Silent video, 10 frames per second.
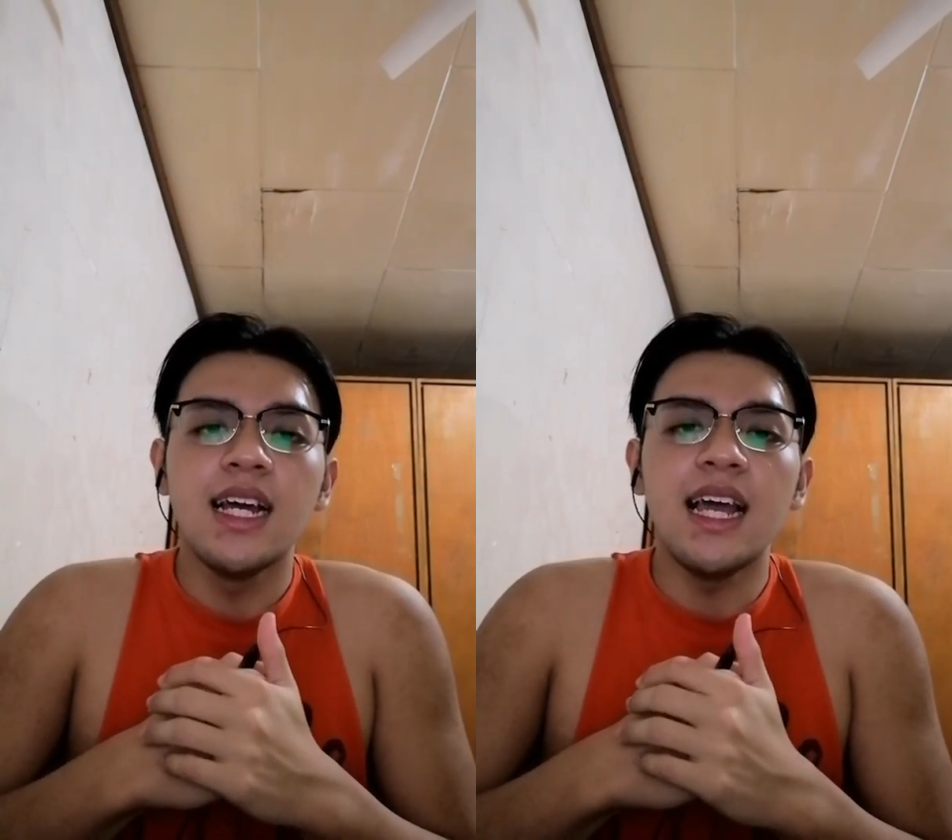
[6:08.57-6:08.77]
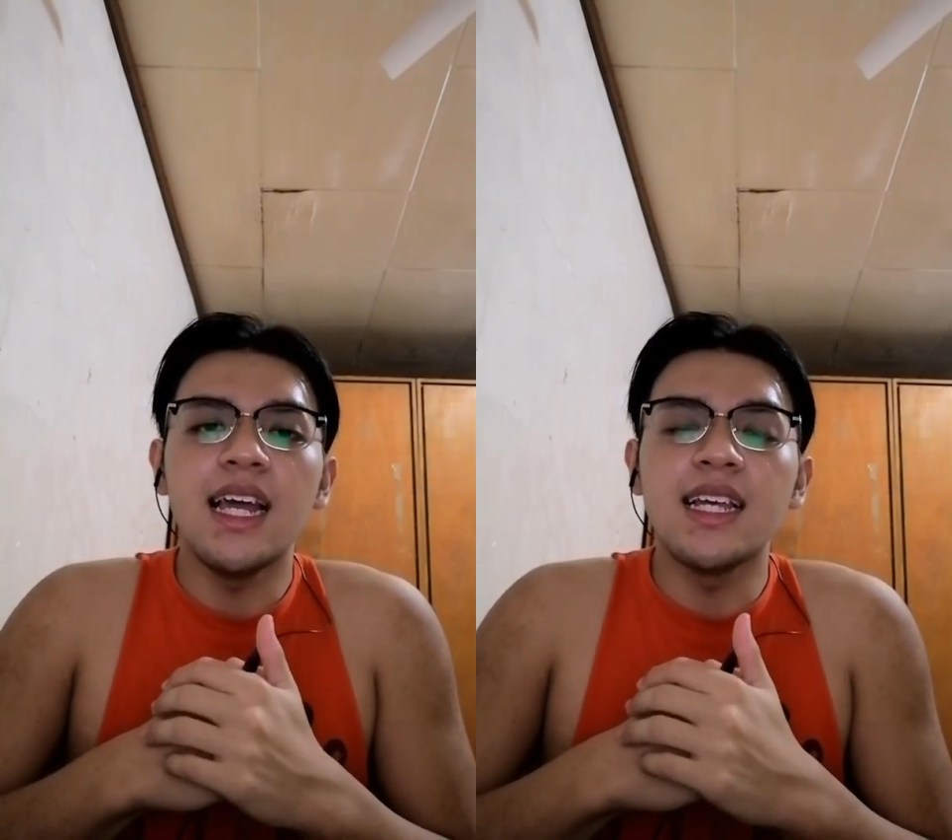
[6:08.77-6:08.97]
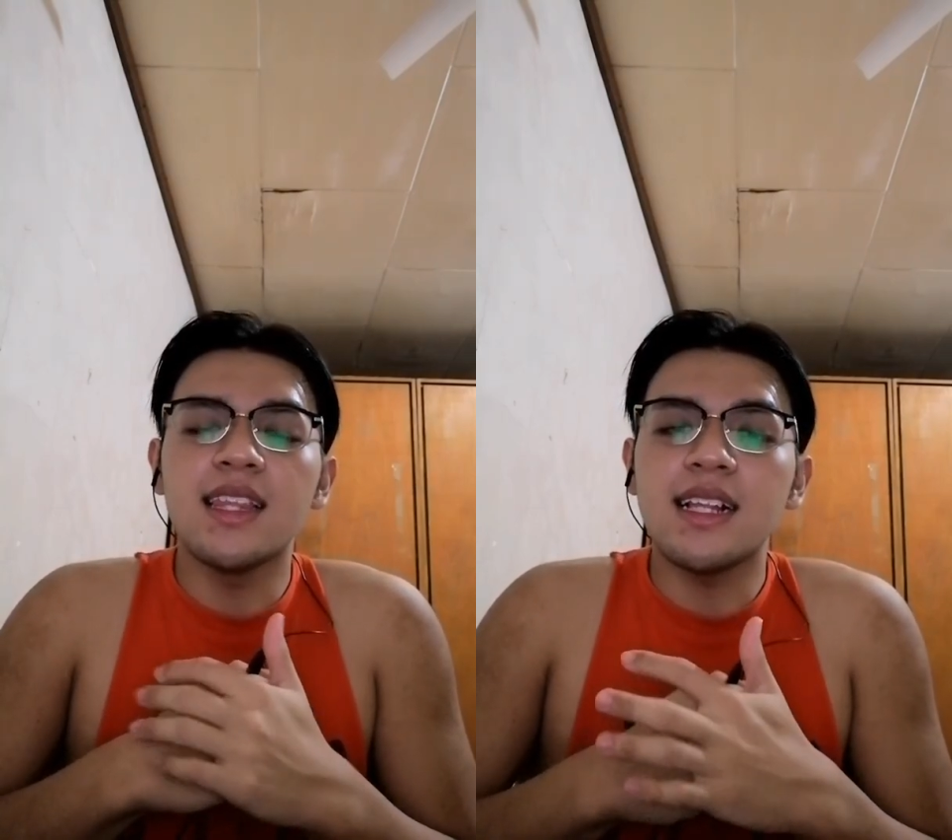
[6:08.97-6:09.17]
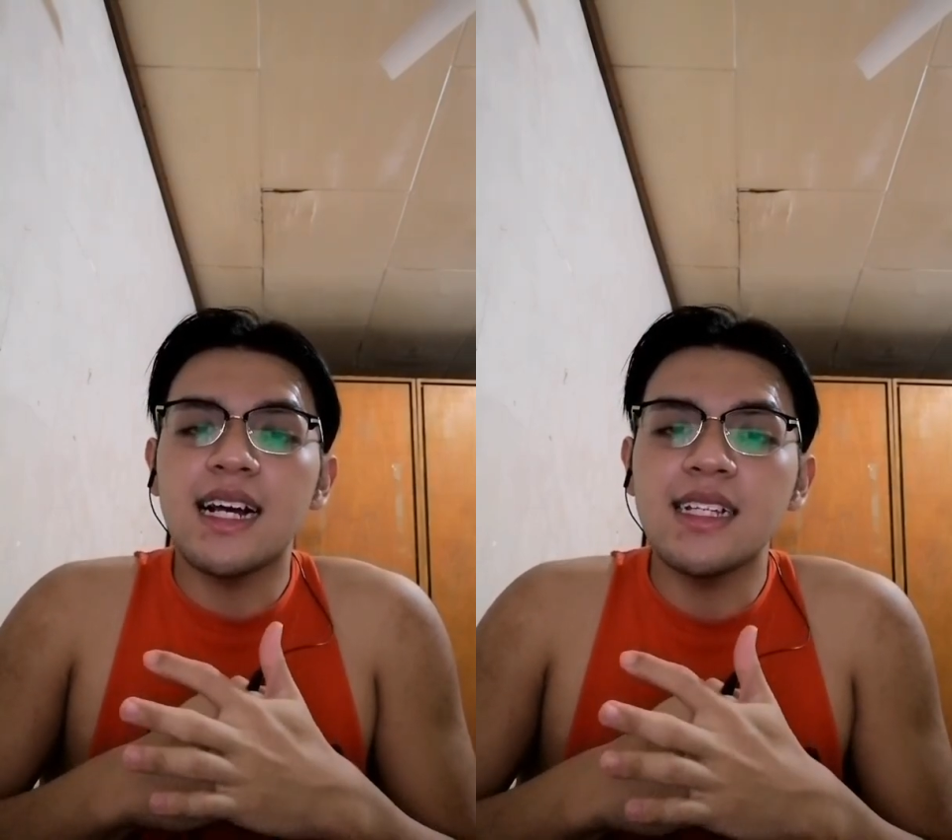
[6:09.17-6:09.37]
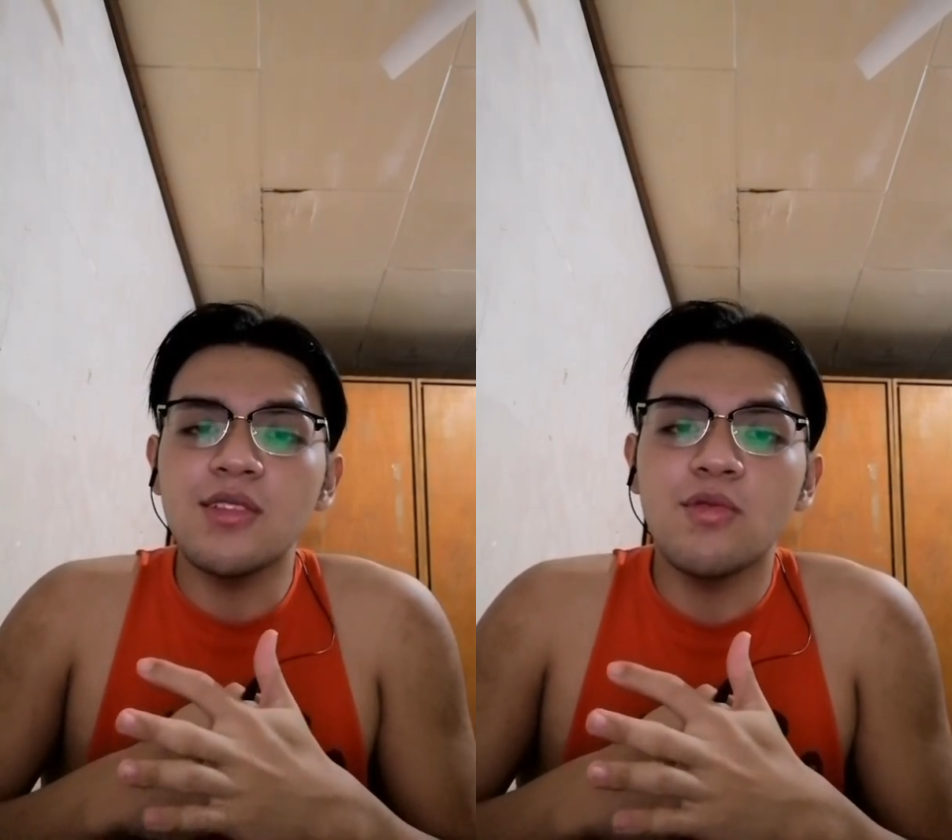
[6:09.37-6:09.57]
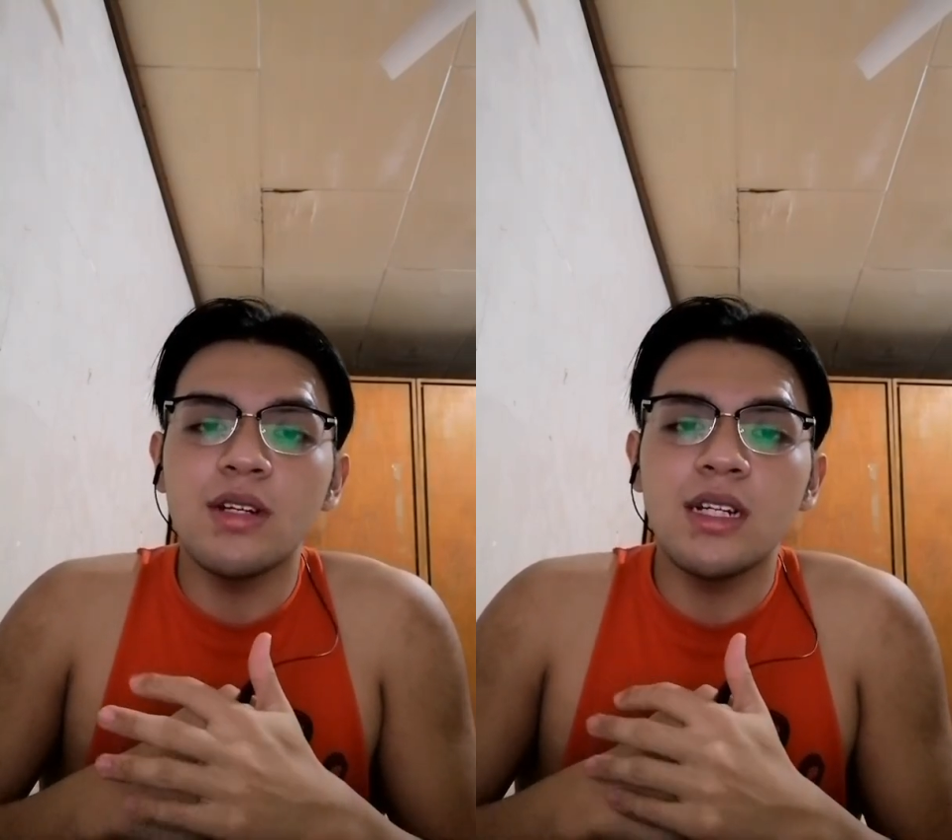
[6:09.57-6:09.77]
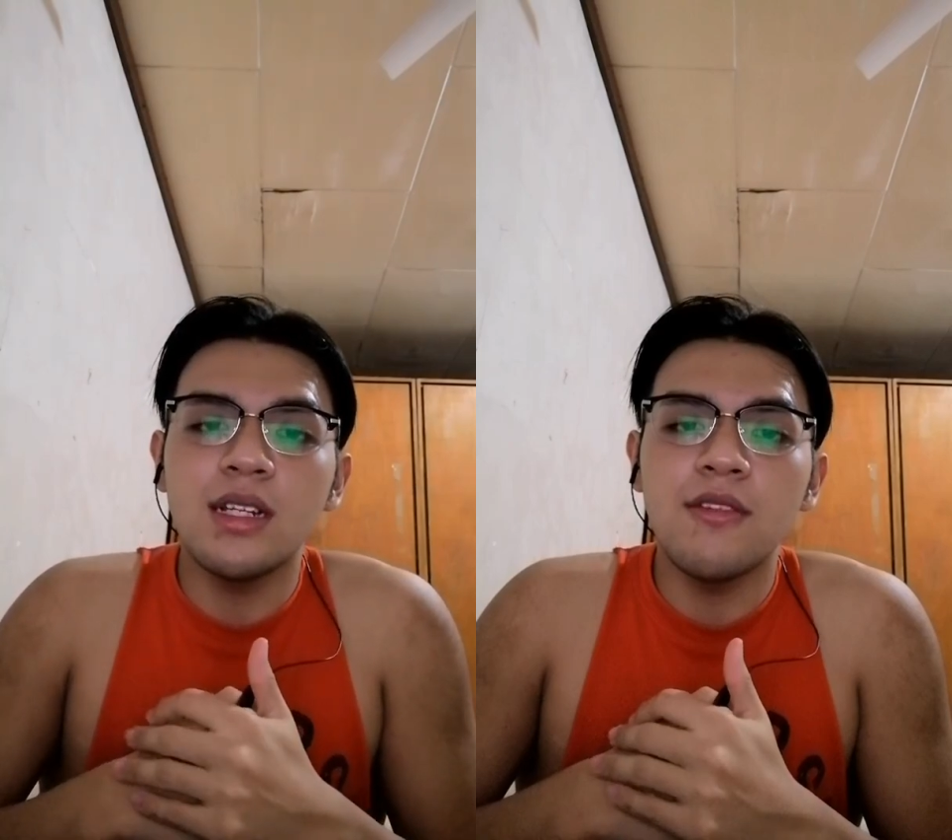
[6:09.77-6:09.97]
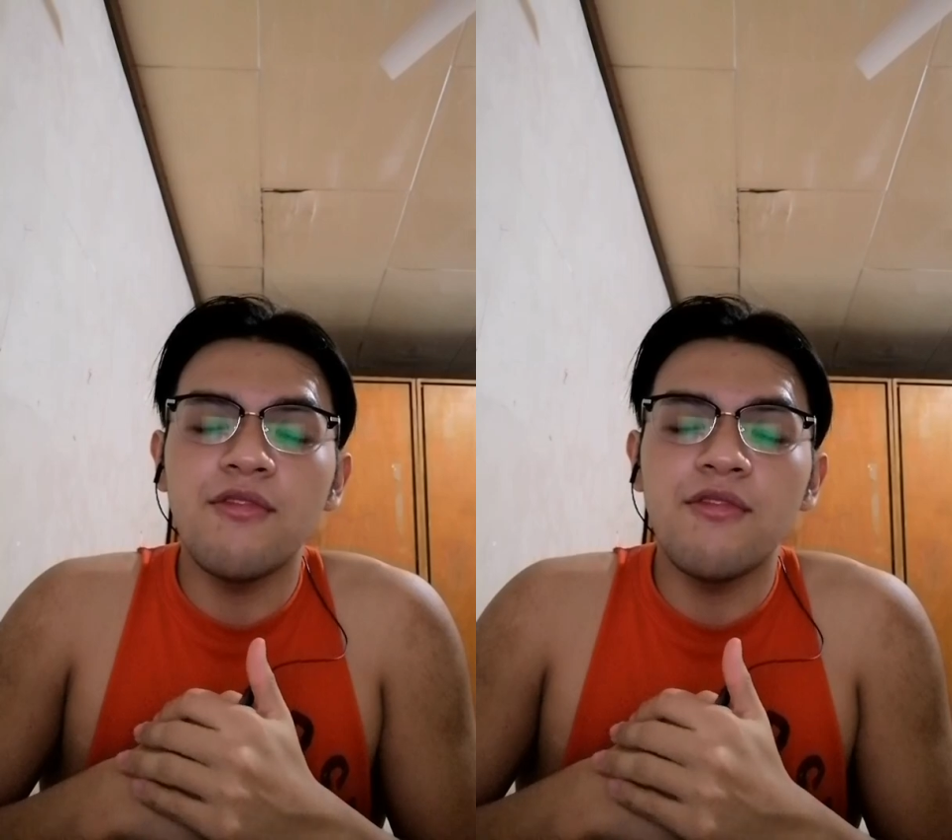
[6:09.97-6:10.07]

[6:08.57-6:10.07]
and the last one,